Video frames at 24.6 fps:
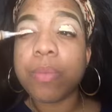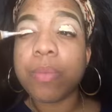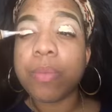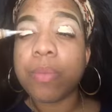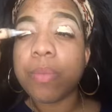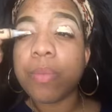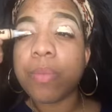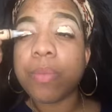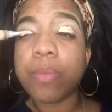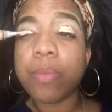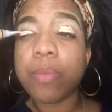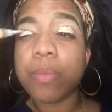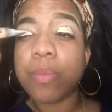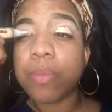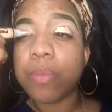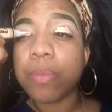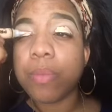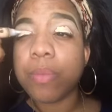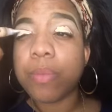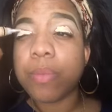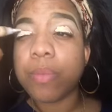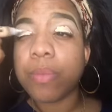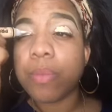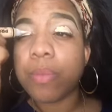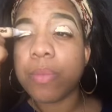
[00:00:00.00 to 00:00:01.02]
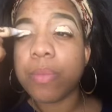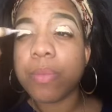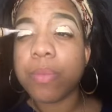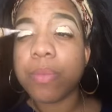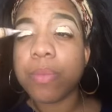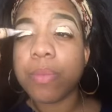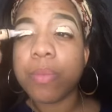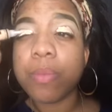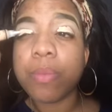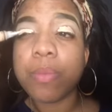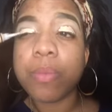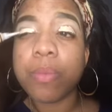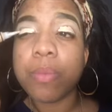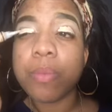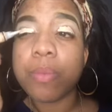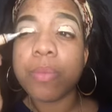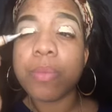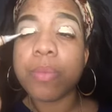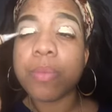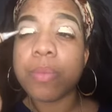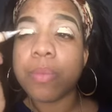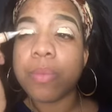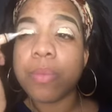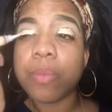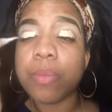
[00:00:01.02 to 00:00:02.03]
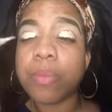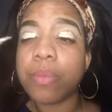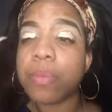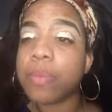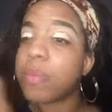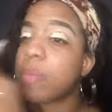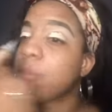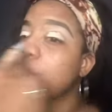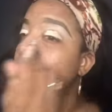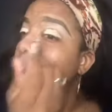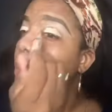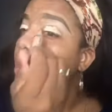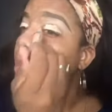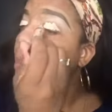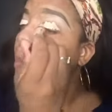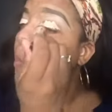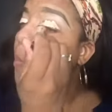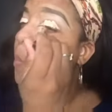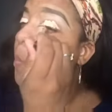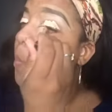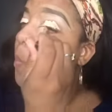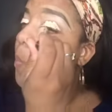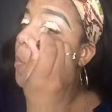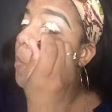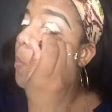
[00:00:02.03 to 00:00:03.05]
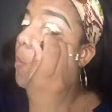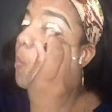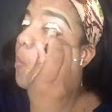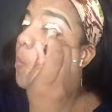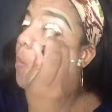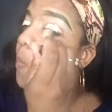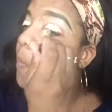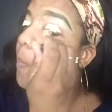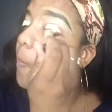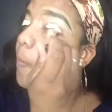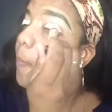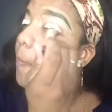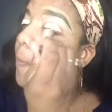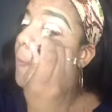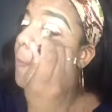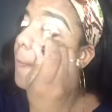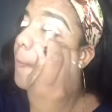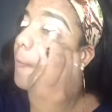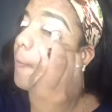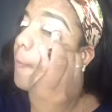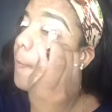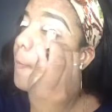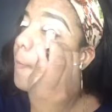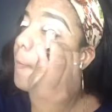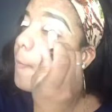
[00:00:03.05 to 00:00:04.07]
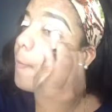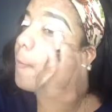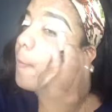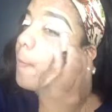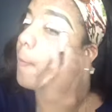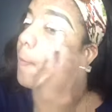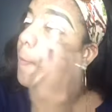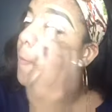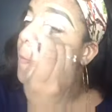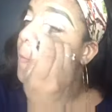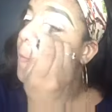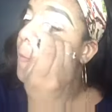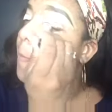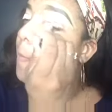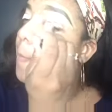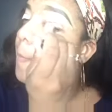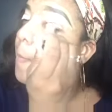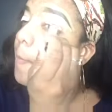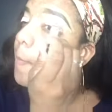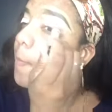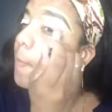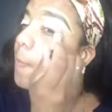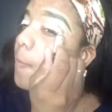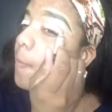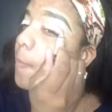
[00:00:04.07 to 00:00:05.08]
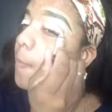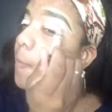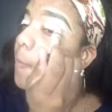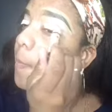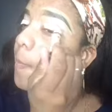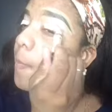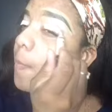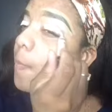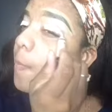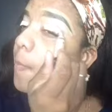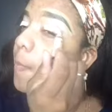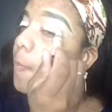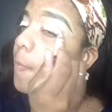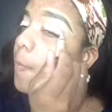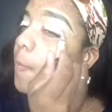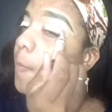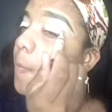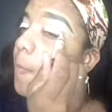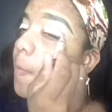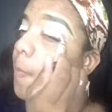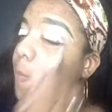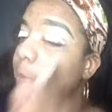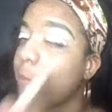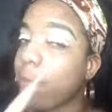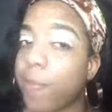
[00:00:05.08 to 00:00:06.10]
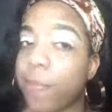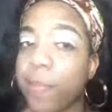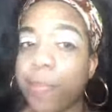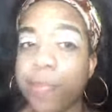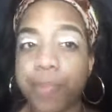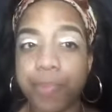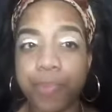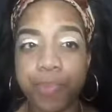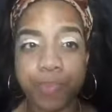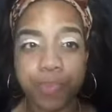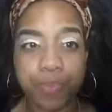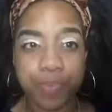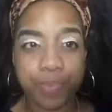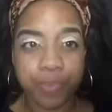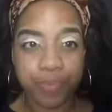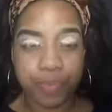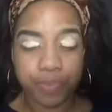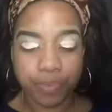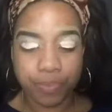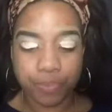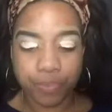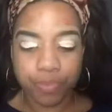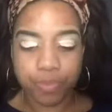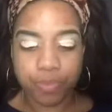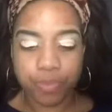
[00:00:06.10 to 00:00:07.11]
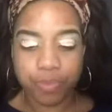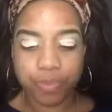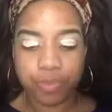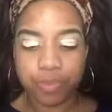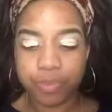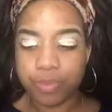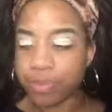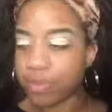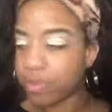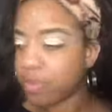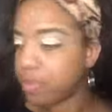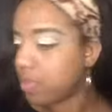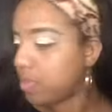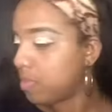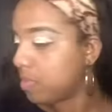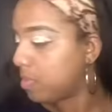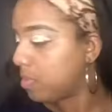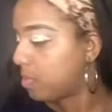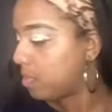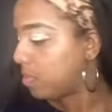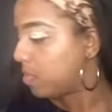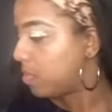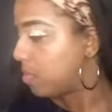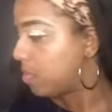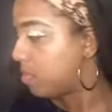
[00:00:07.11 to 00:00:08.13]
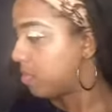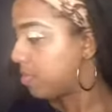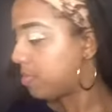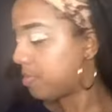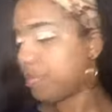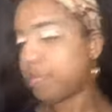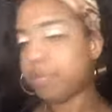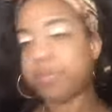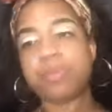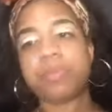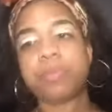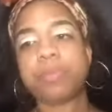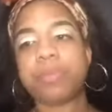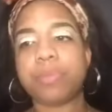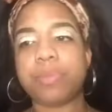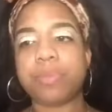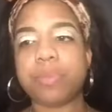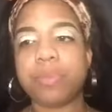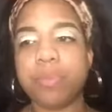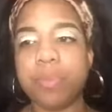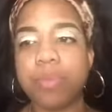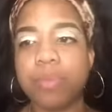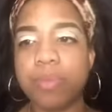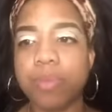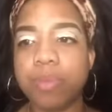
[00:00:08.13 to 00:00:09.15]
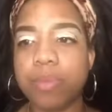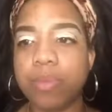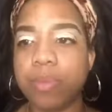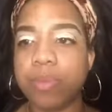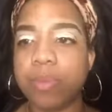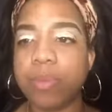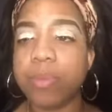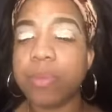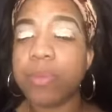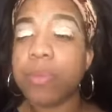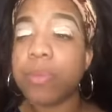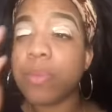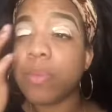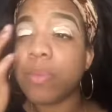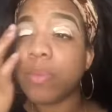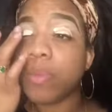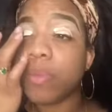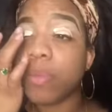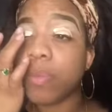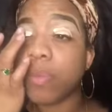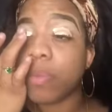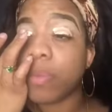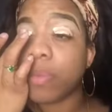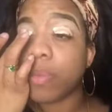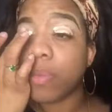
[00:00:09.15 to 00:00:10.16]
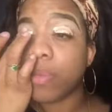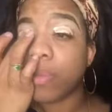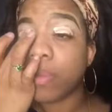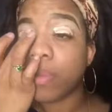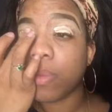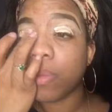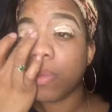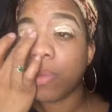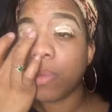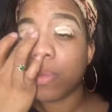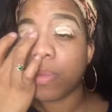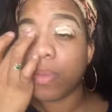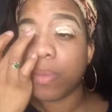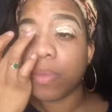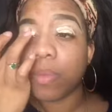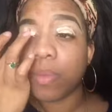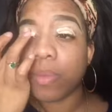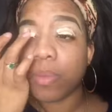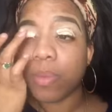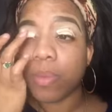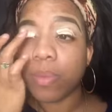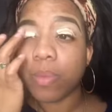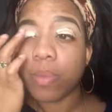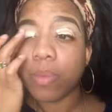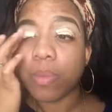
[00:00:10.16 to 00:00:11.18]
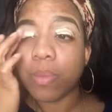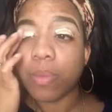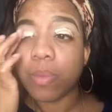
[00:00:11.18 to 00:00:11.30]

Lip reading: This is giving me a good foundation for my eyeshadow. This is going to help my eyeshadow, one, be applied easier to my eyelids, and two, it's going to give it a good pop.